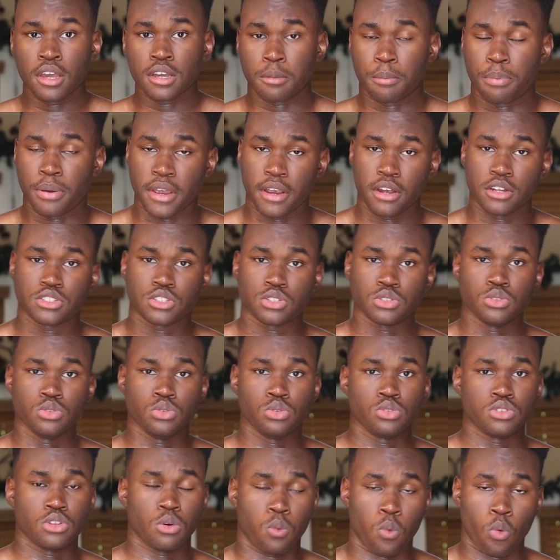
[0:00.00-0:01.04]
compared to
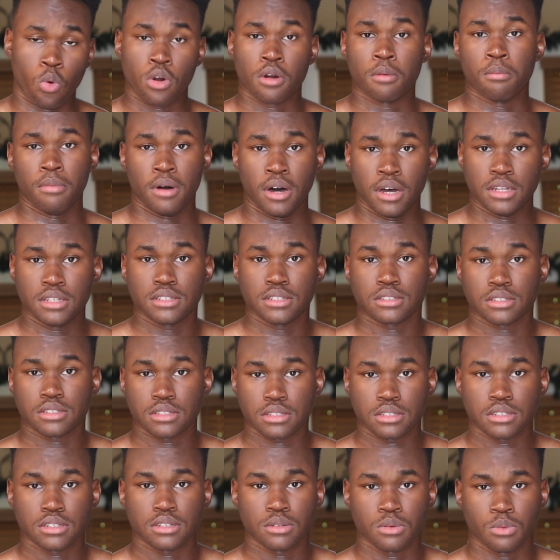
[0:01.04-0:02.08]
the warm months
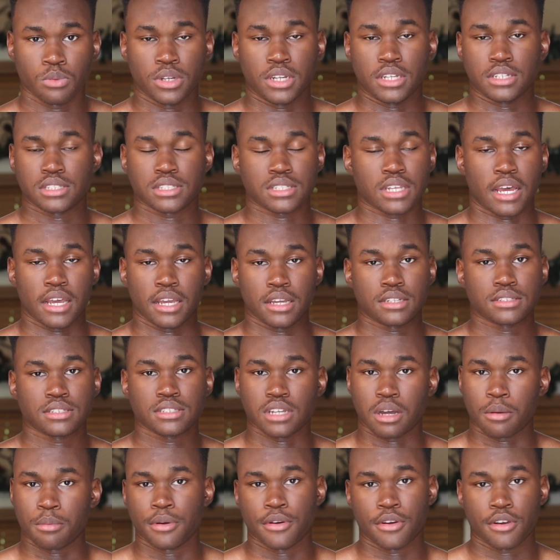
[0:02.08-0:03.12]
when it's like
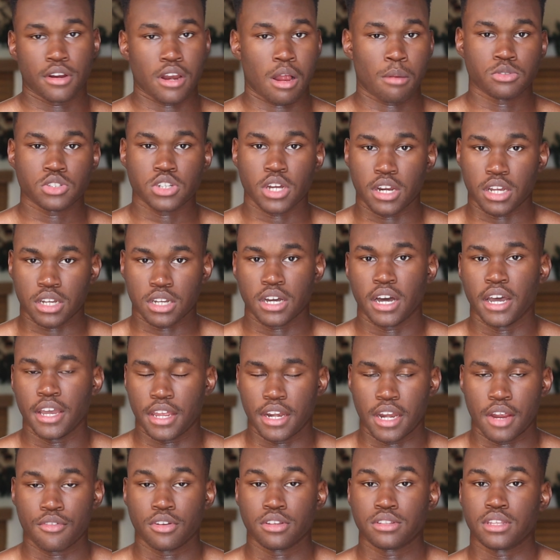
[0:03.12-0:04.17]
summer and I'm trying to cut
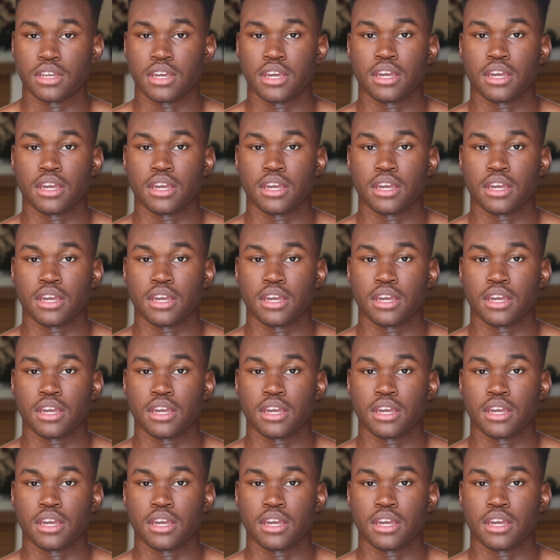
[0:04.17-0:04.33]
and everything.